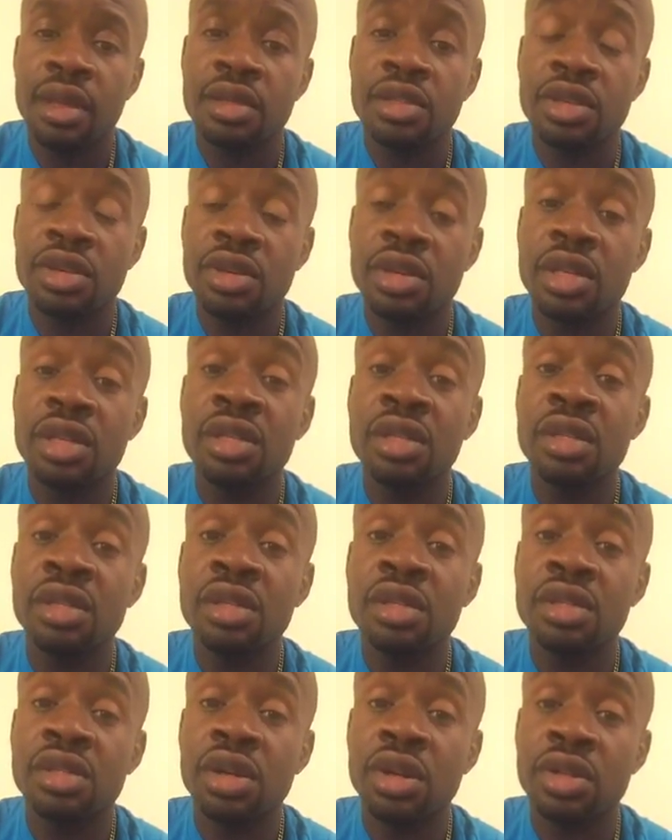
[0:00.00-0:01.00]
so you
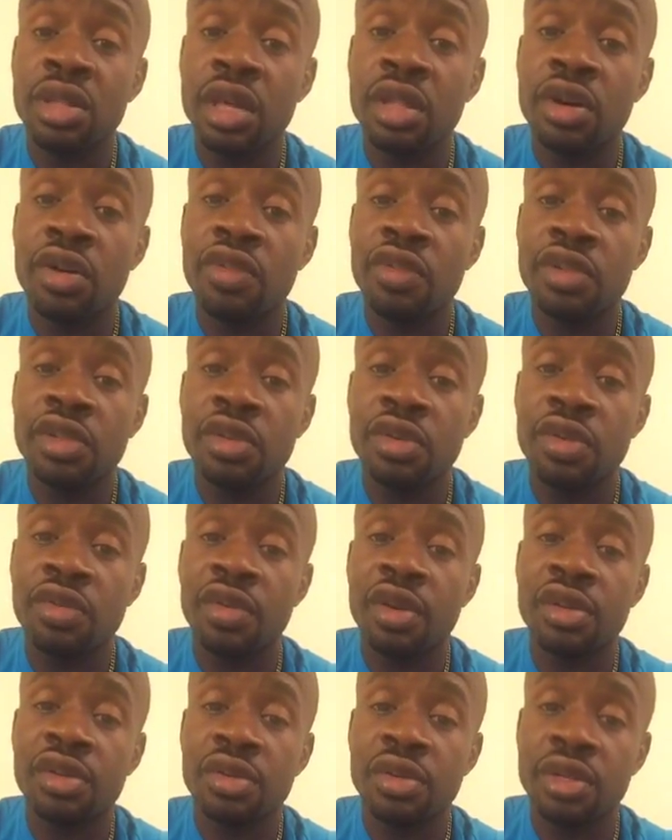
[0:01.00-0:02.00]
can turn that over to a
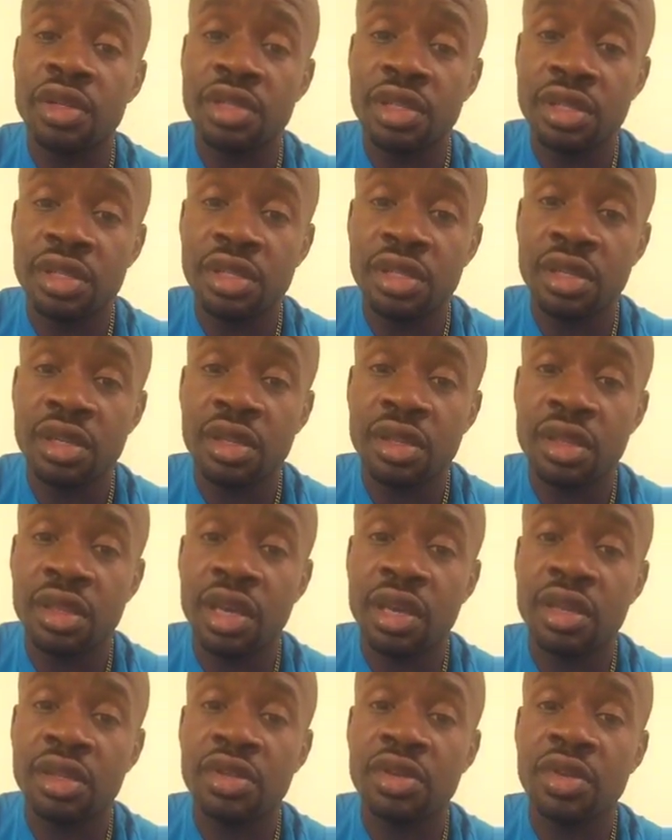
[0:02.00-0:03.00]
virtual assistant.
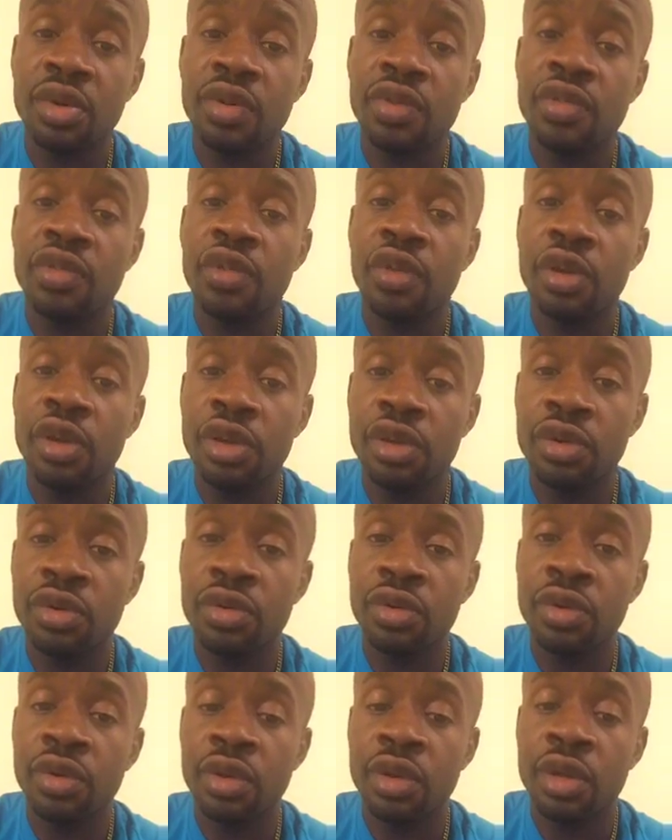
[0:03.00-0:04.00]
They can do it for
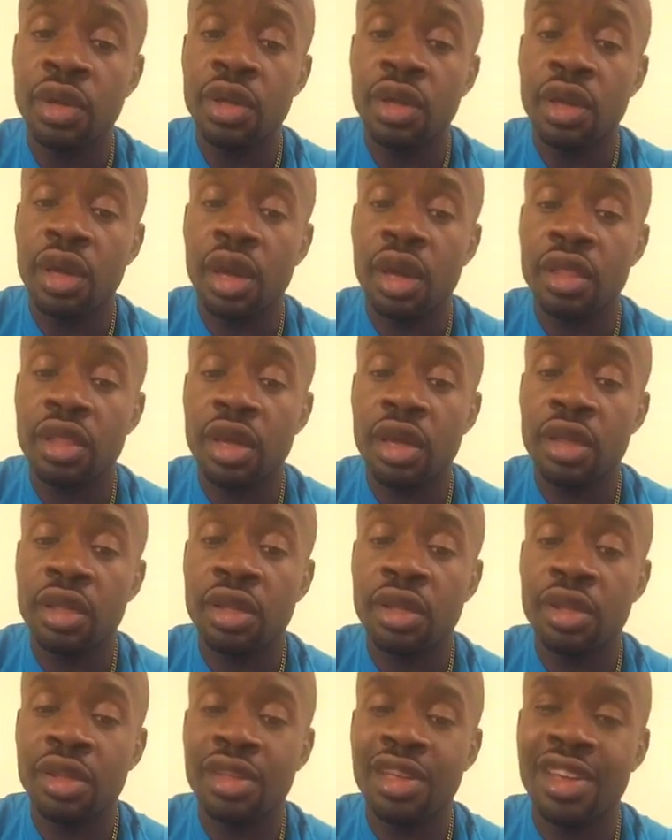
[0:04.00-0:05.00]
you, and
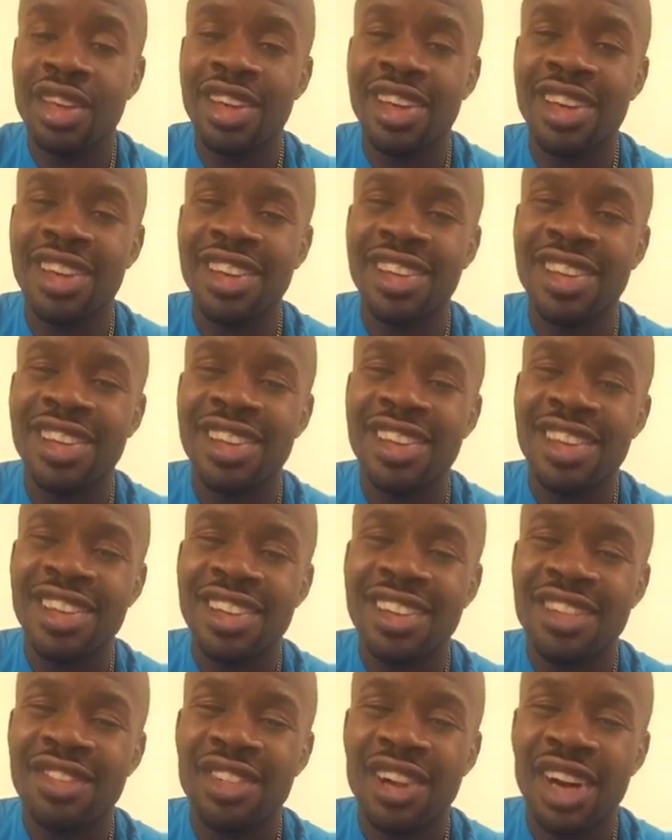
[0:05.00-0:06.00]
then, yeah,
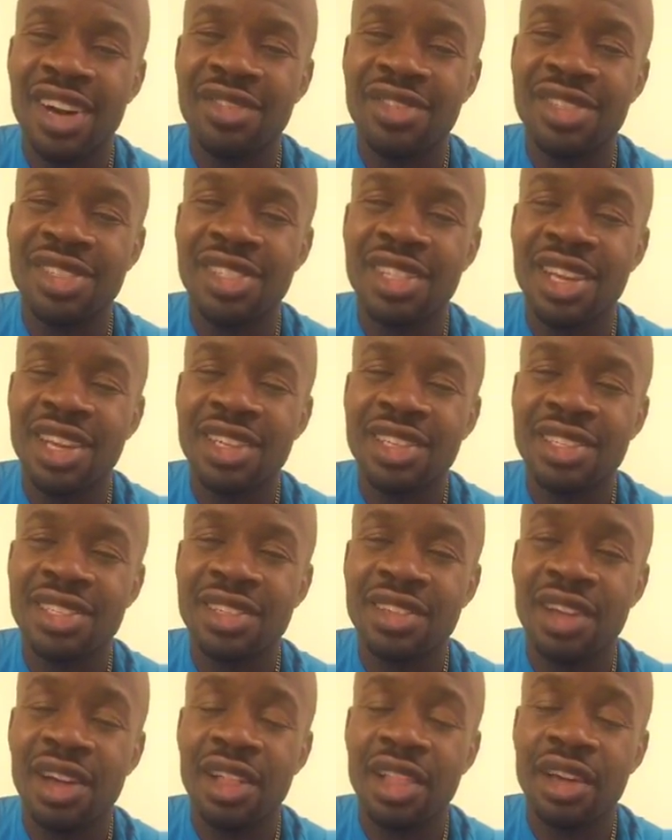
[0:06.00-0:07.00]
Fiverr is nice.
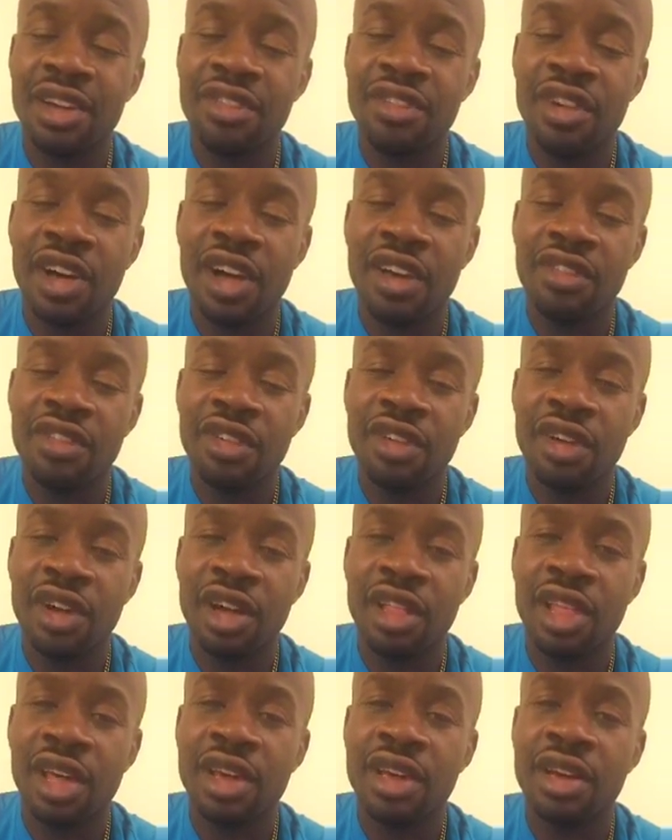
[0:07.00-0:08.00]
I like Fiverr.
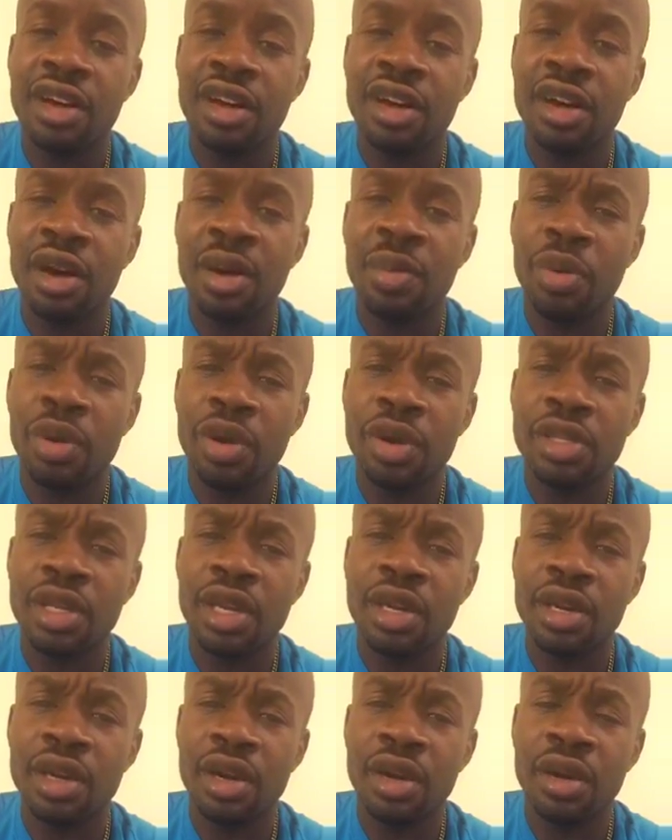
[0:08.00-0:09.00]
I like
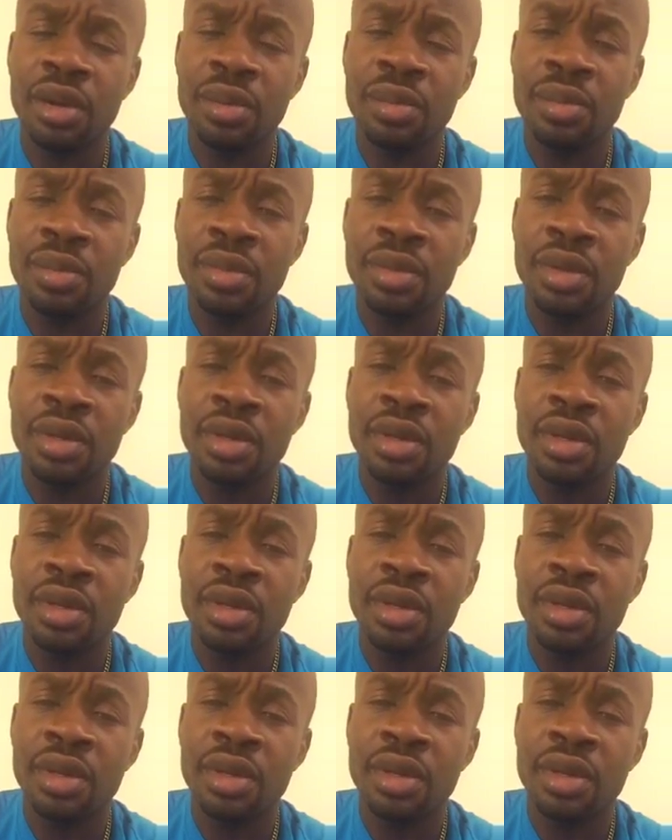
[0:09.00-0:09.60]
Upwork.com.